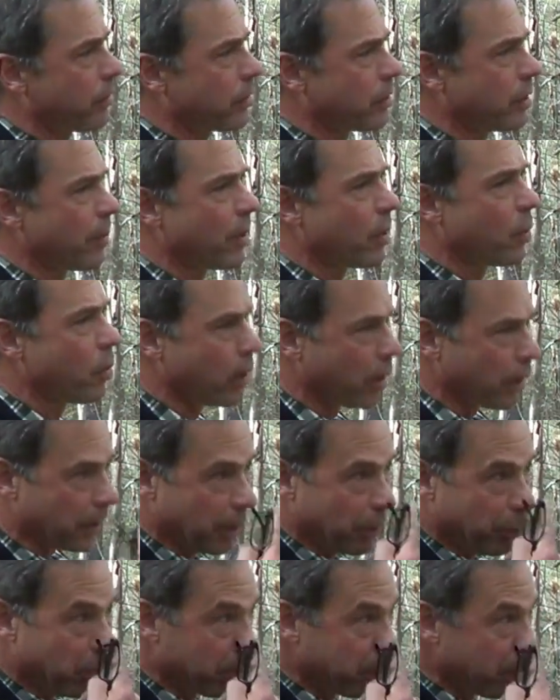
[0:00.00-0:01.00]
some of the work
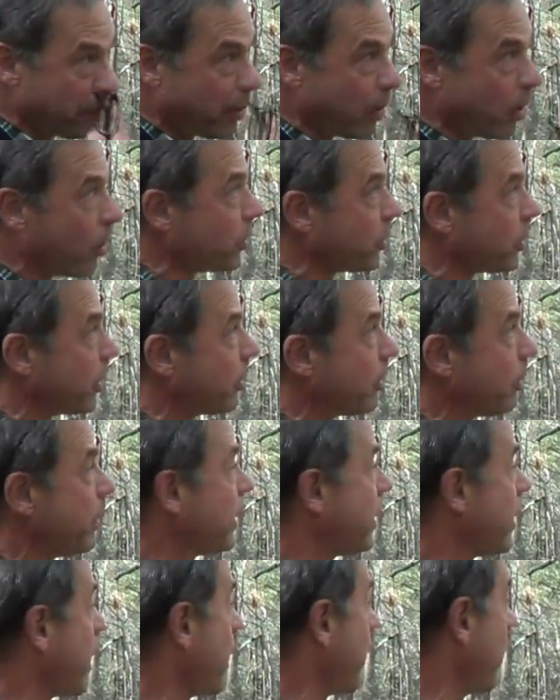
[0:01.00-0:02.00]
that we're proposing could
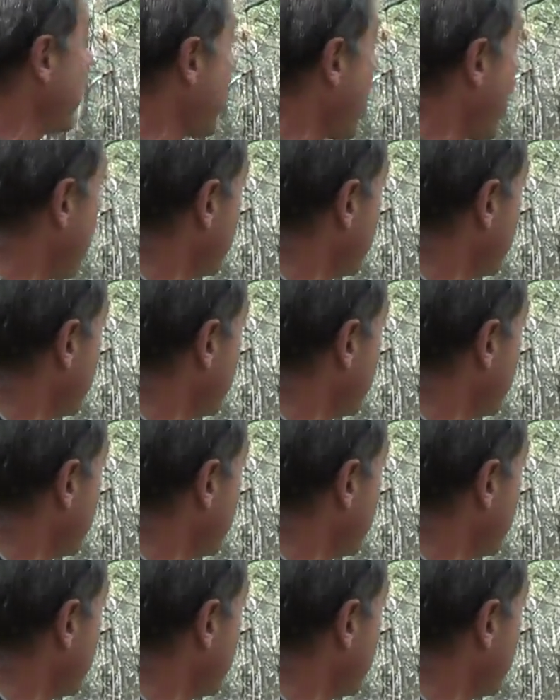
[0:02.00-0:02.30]
be carried out.